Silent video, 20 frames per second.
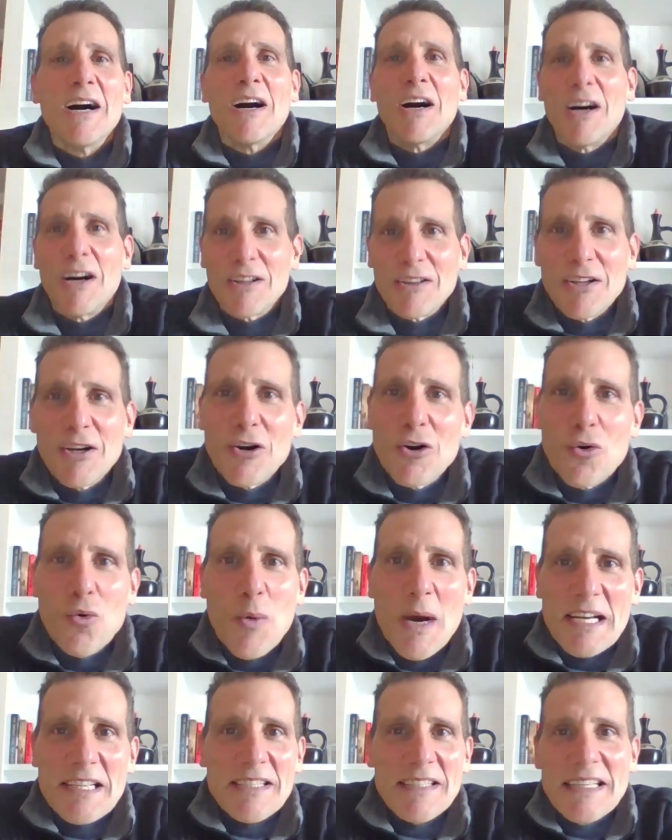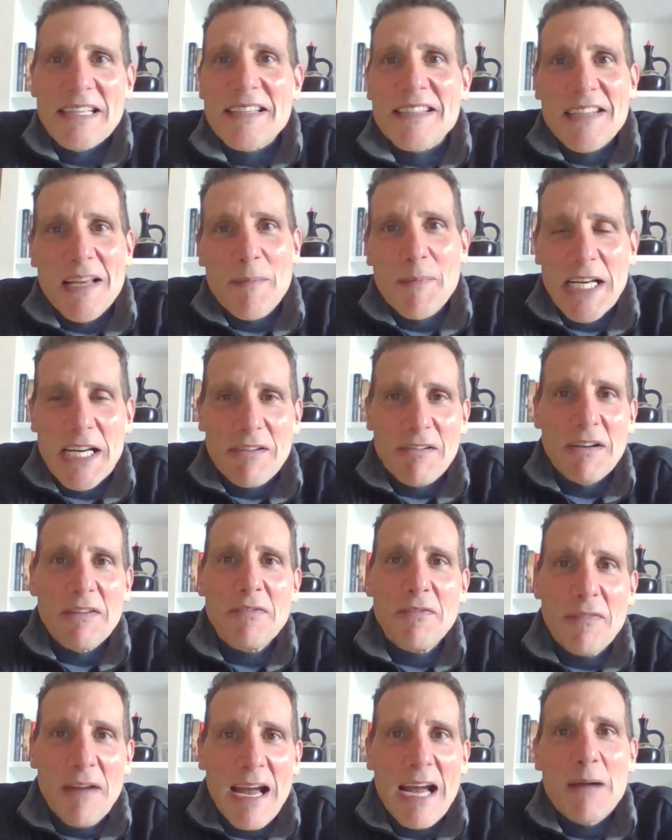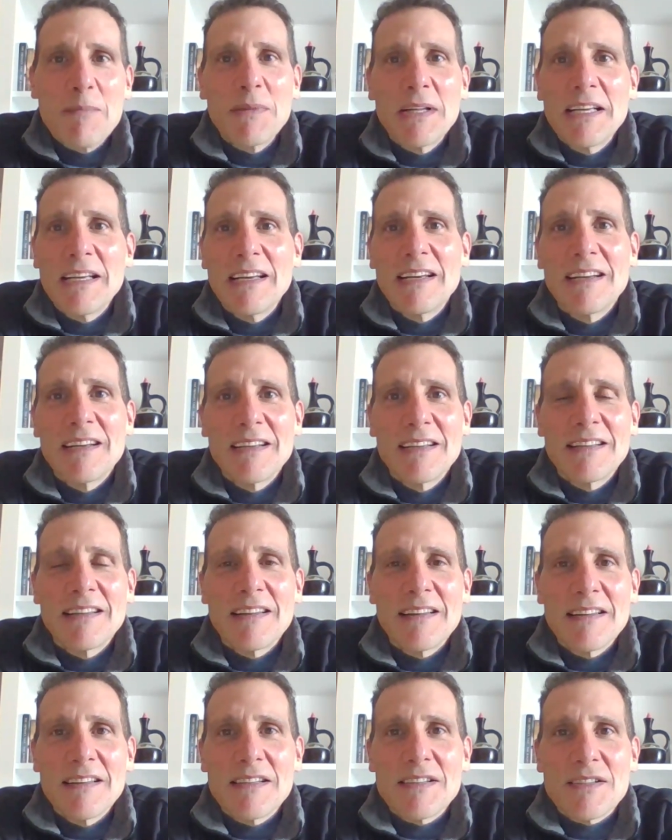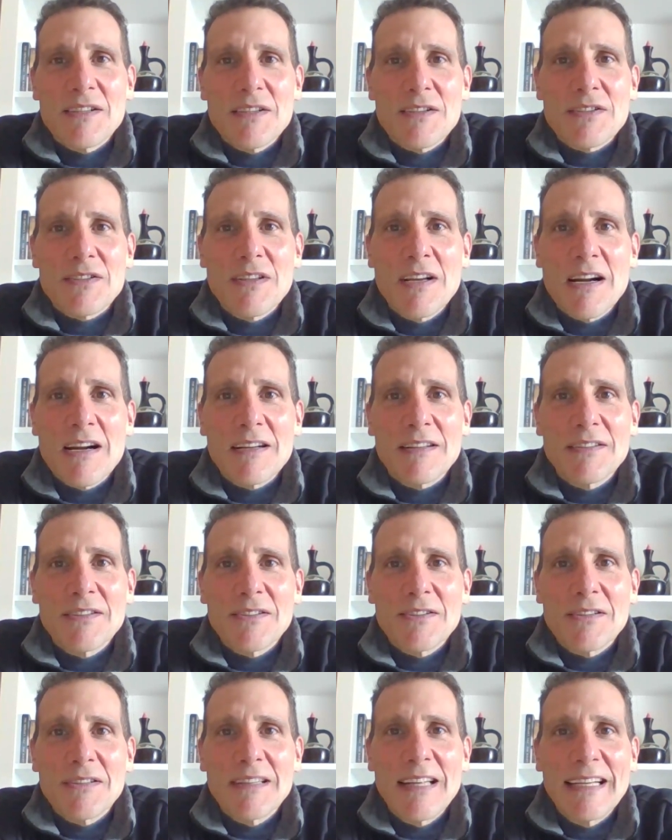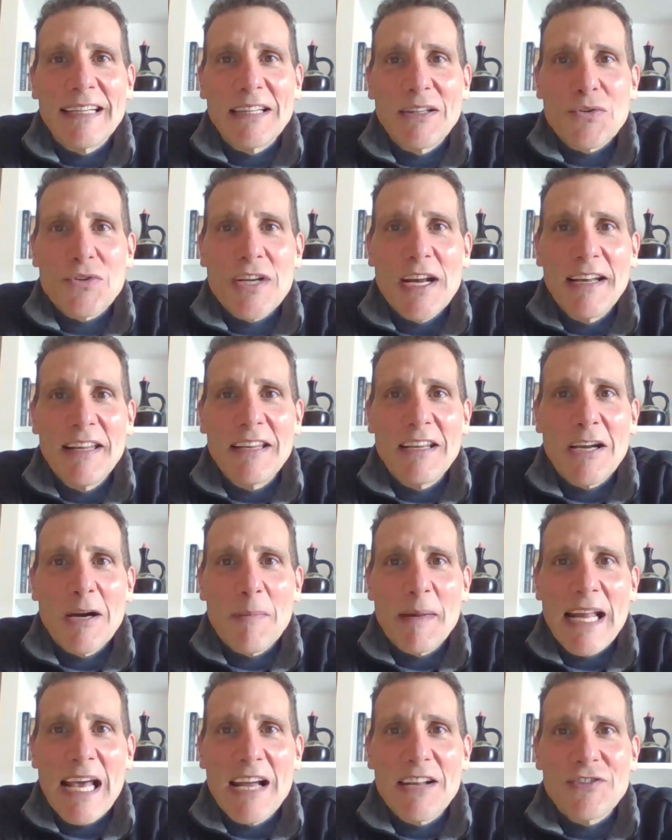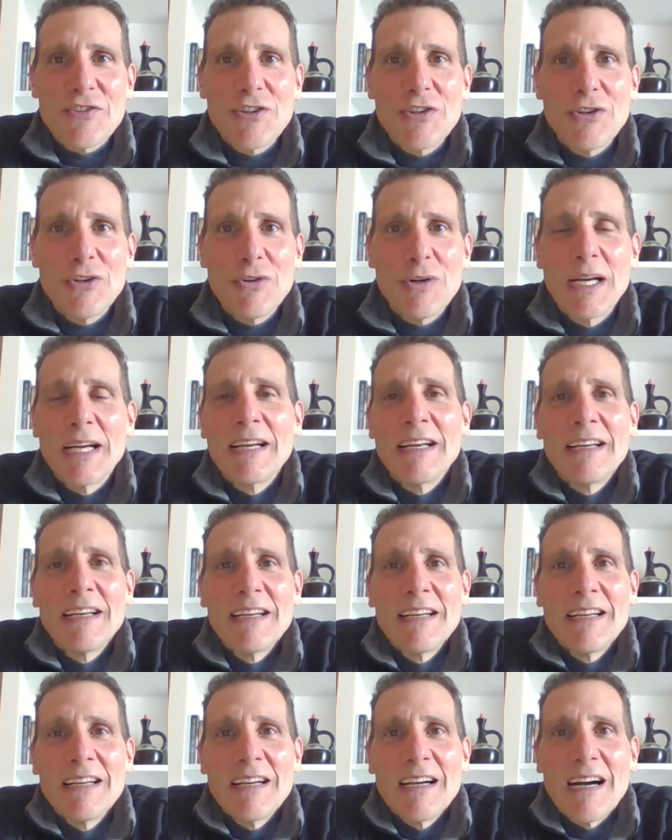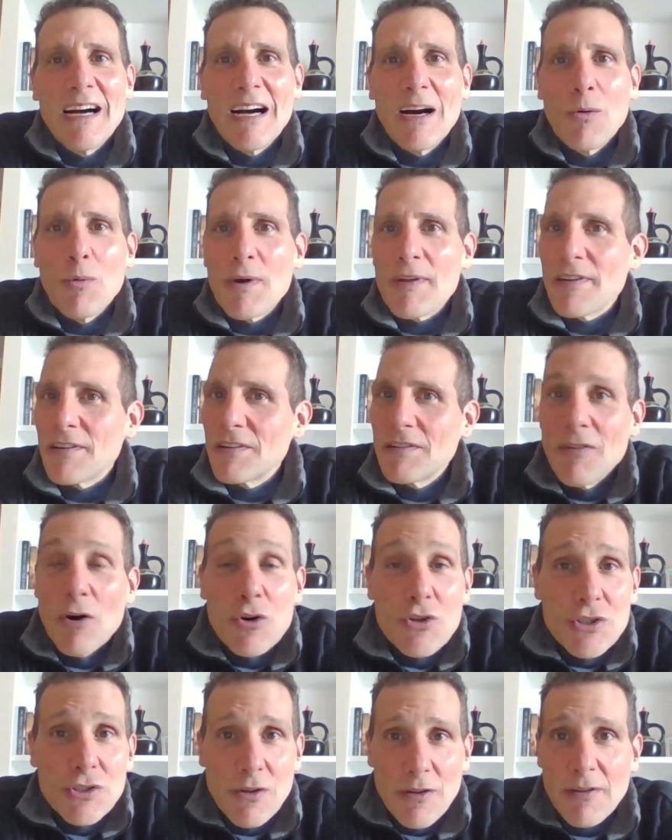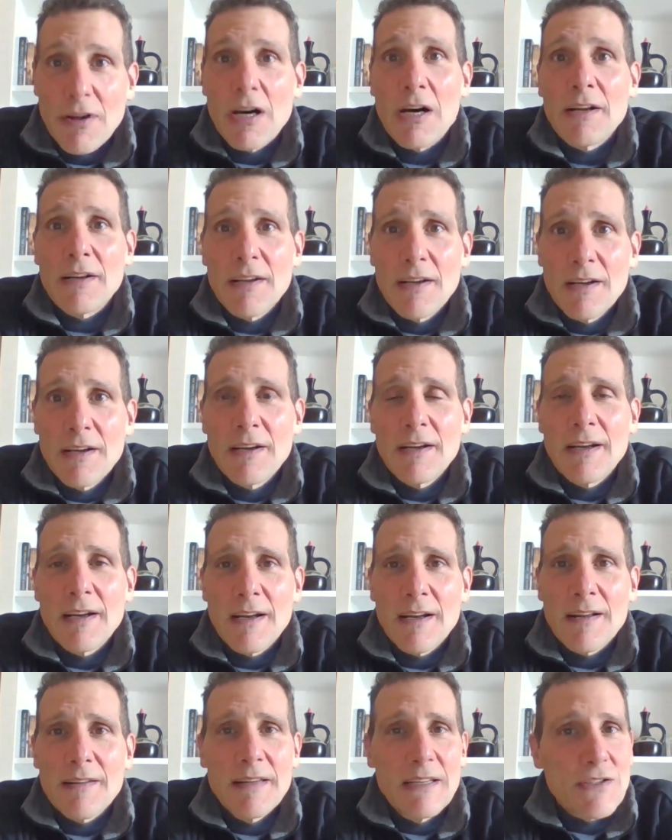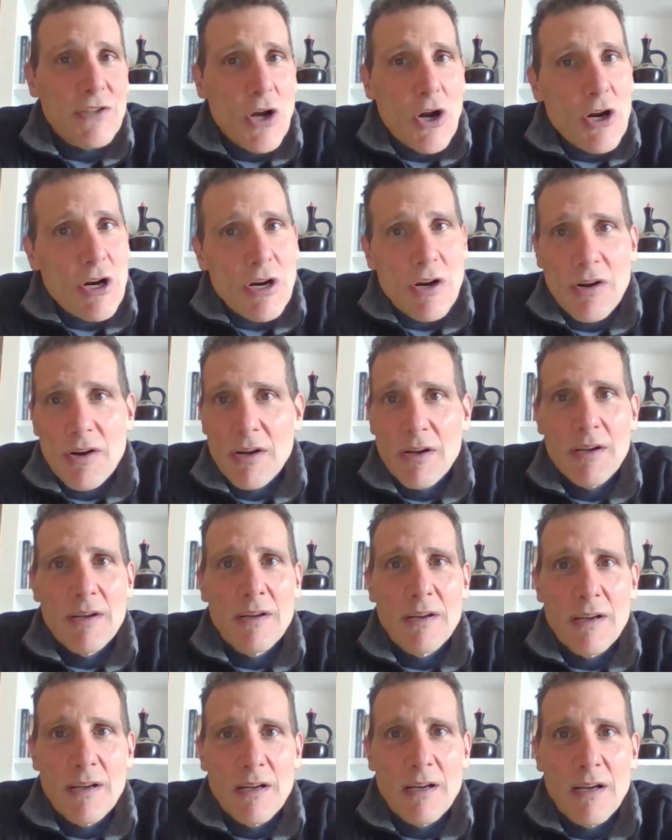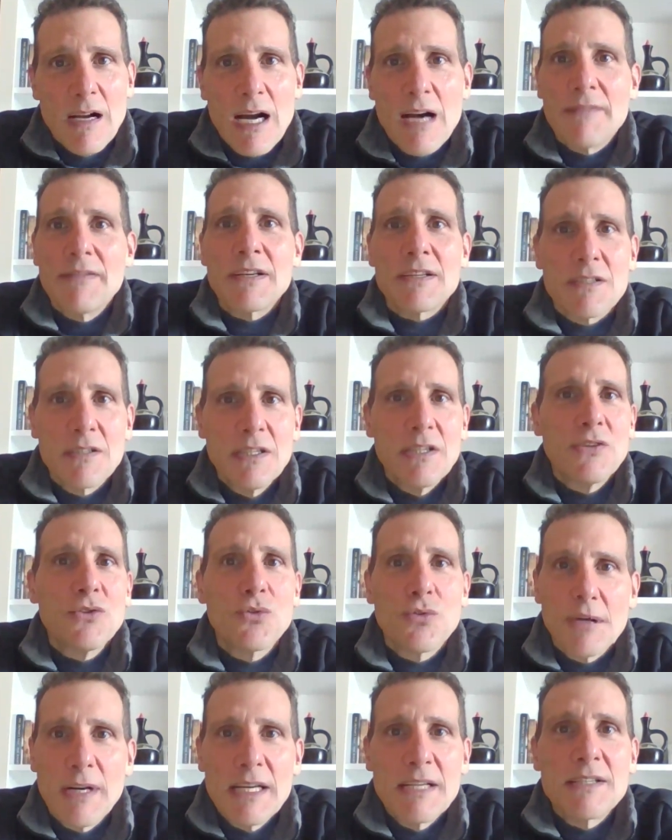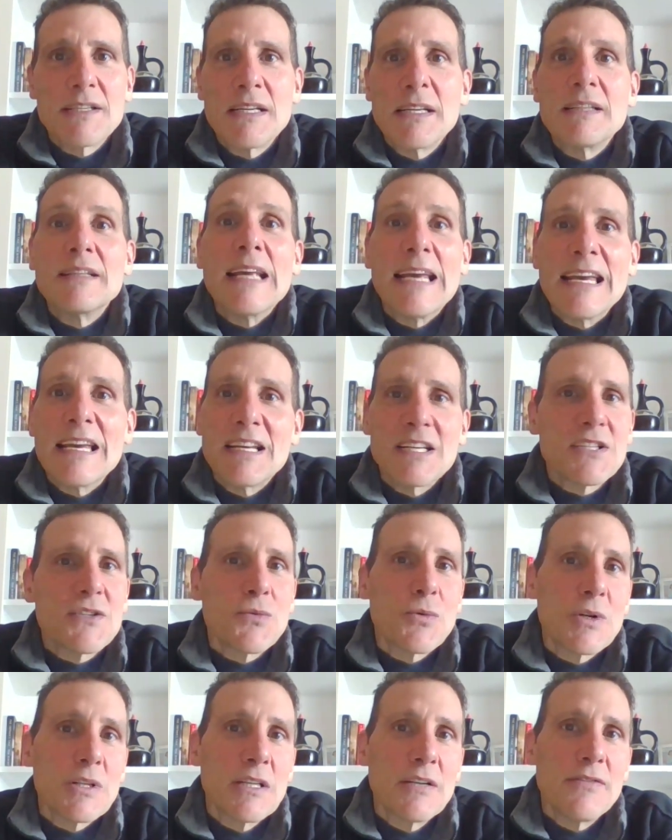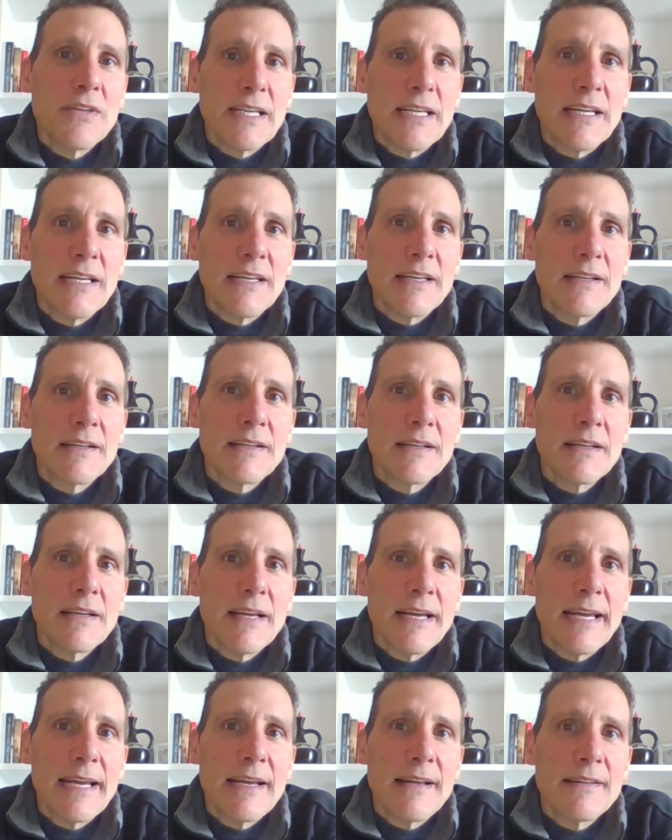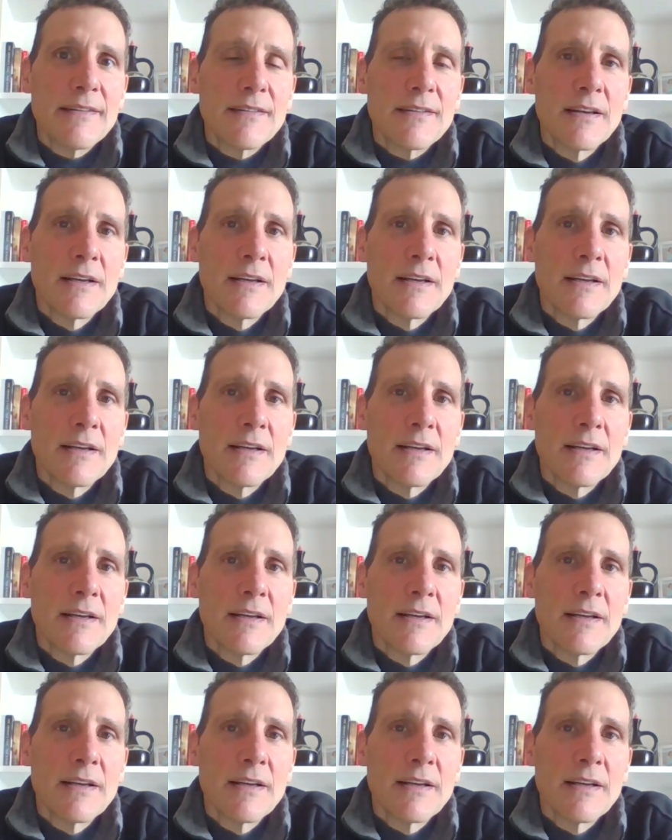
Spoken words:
Hello, Wesley Seminary family. This is Dr. Lenny Luchetti coming at you with a devotional thought. These are obviously crazy days we're living in, and